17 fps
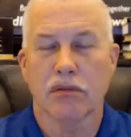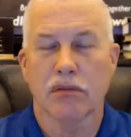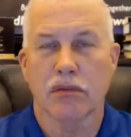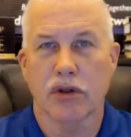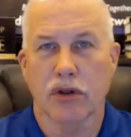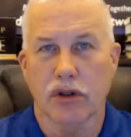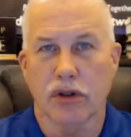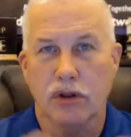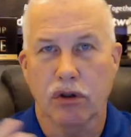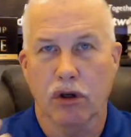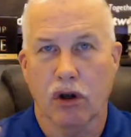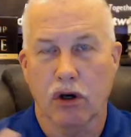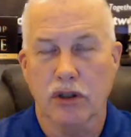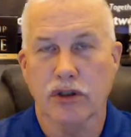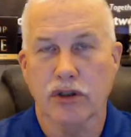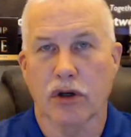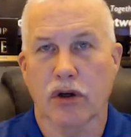You could do a
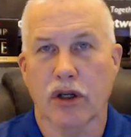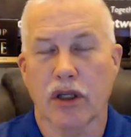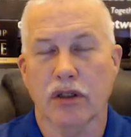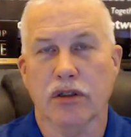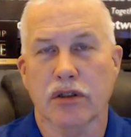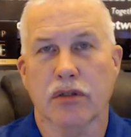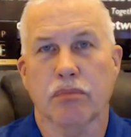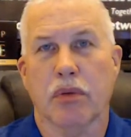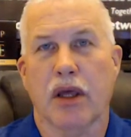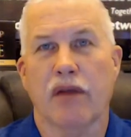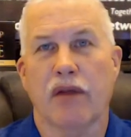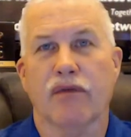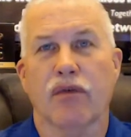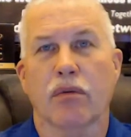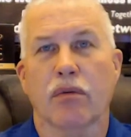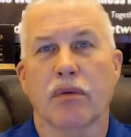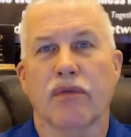large audience
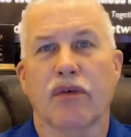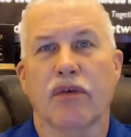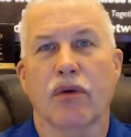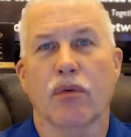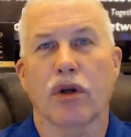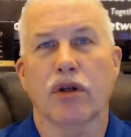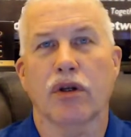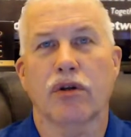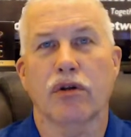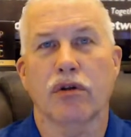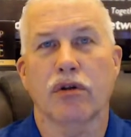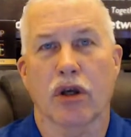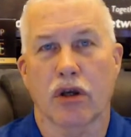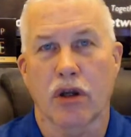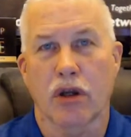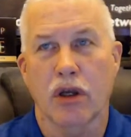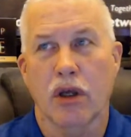platform if you wanted to. You
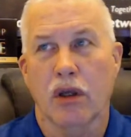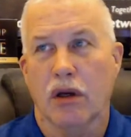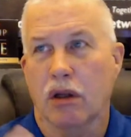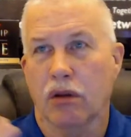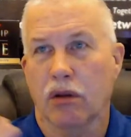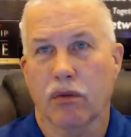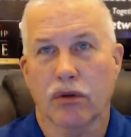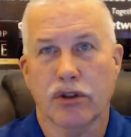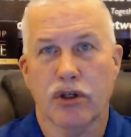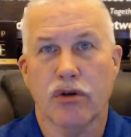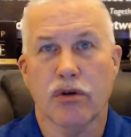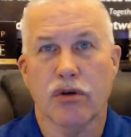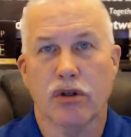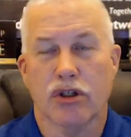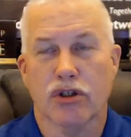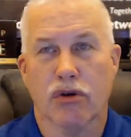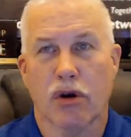could, in other words, you could
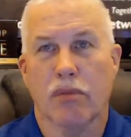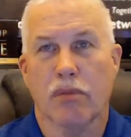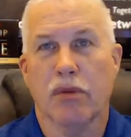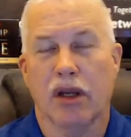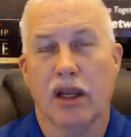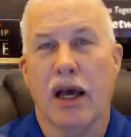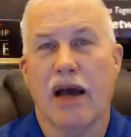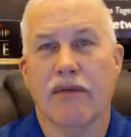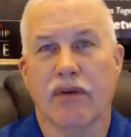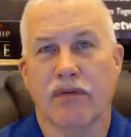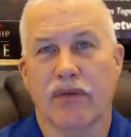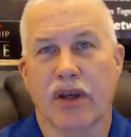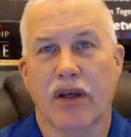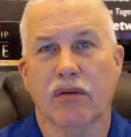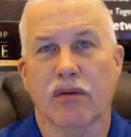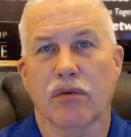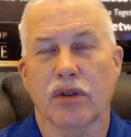stream a live
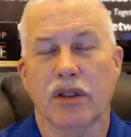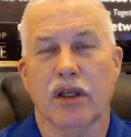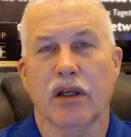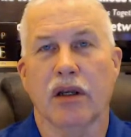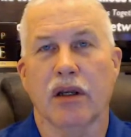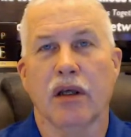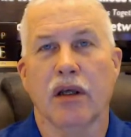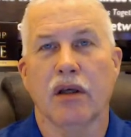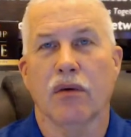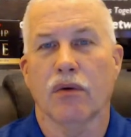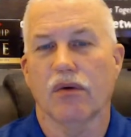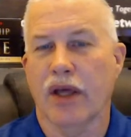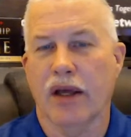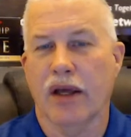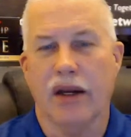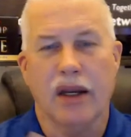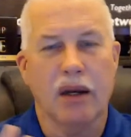event with it
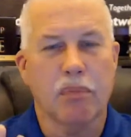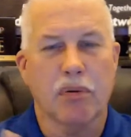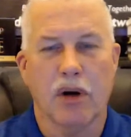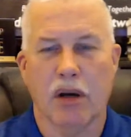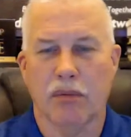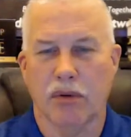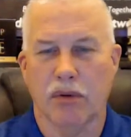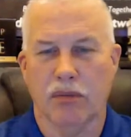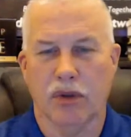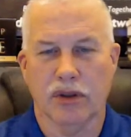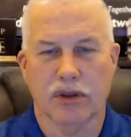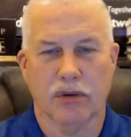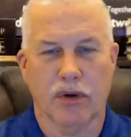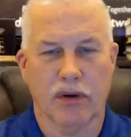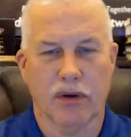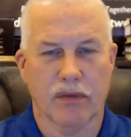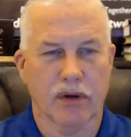without any problem
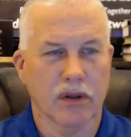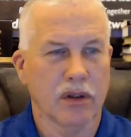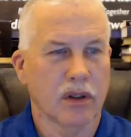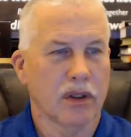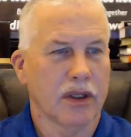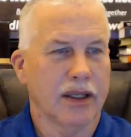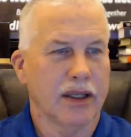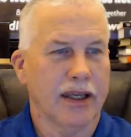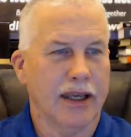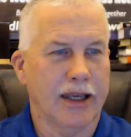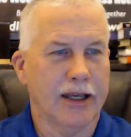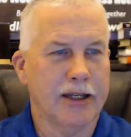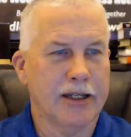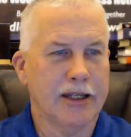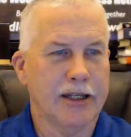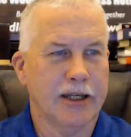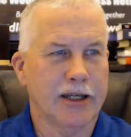whatsoever,
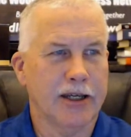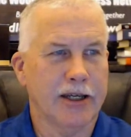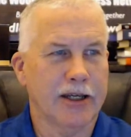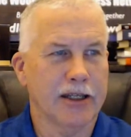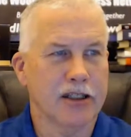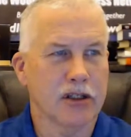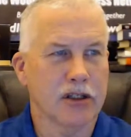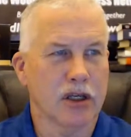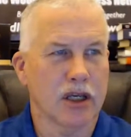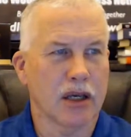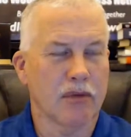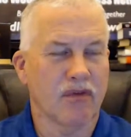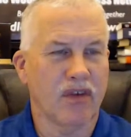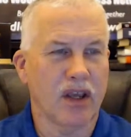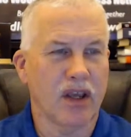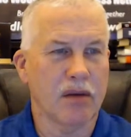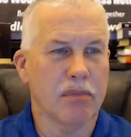and you can get
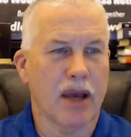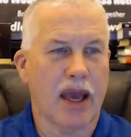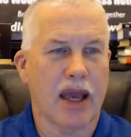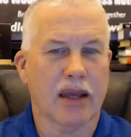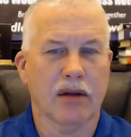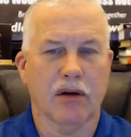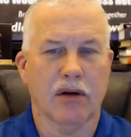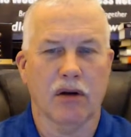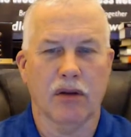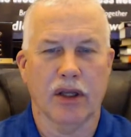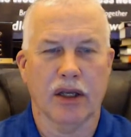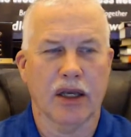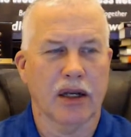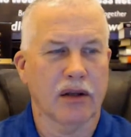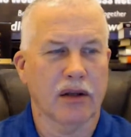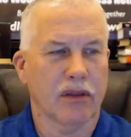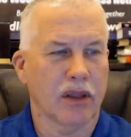feedback and all that
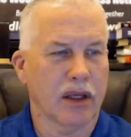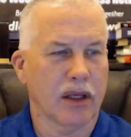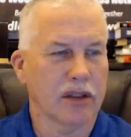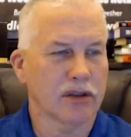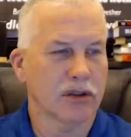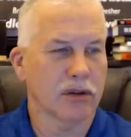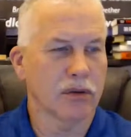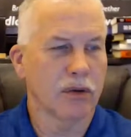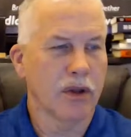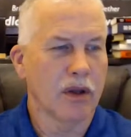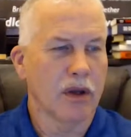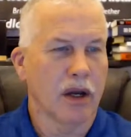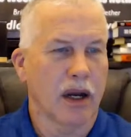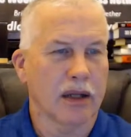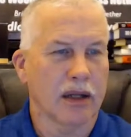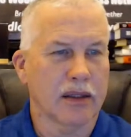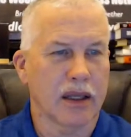kind of thing. So
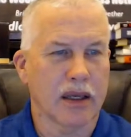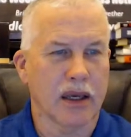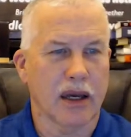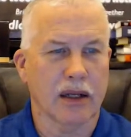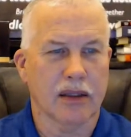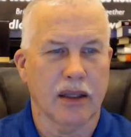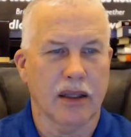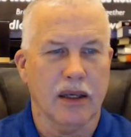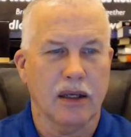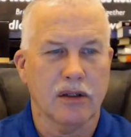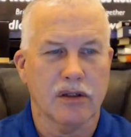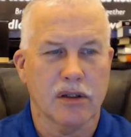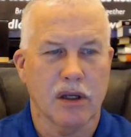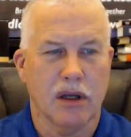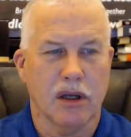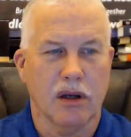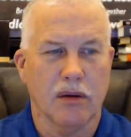I think it's
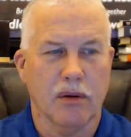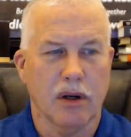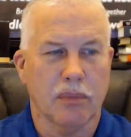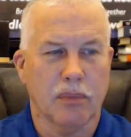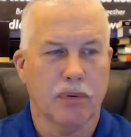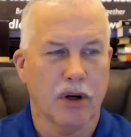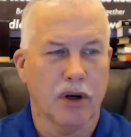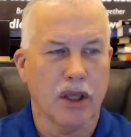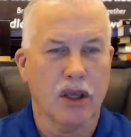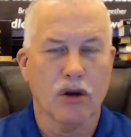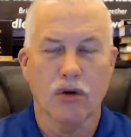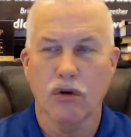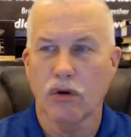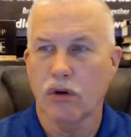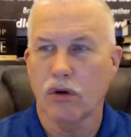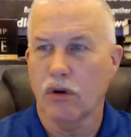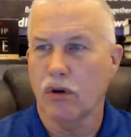a pretty
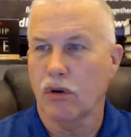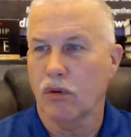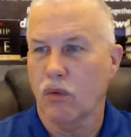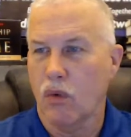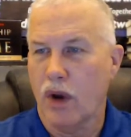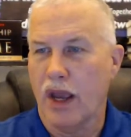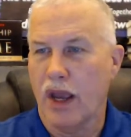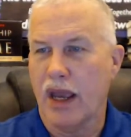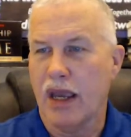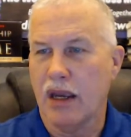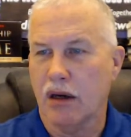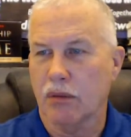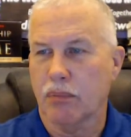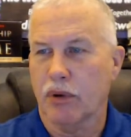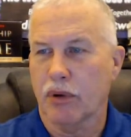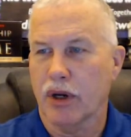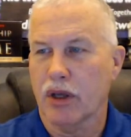cool way, a
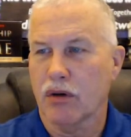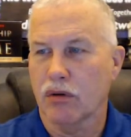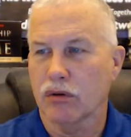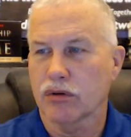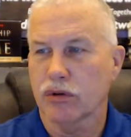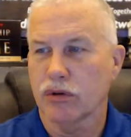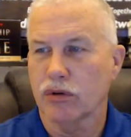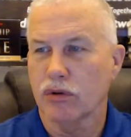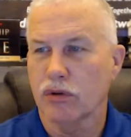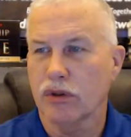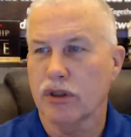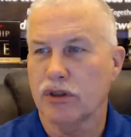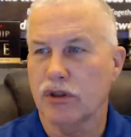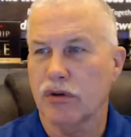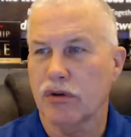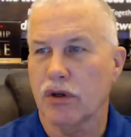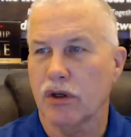pretty cool tool
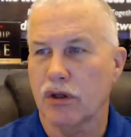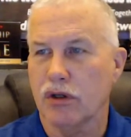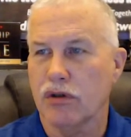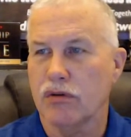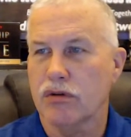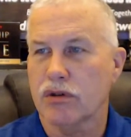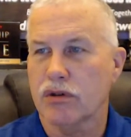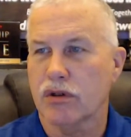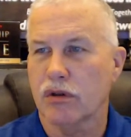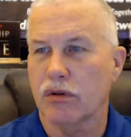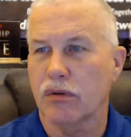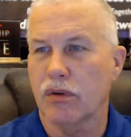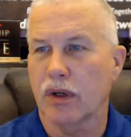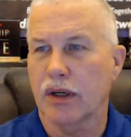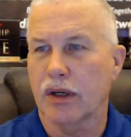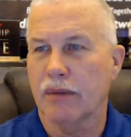that you can use to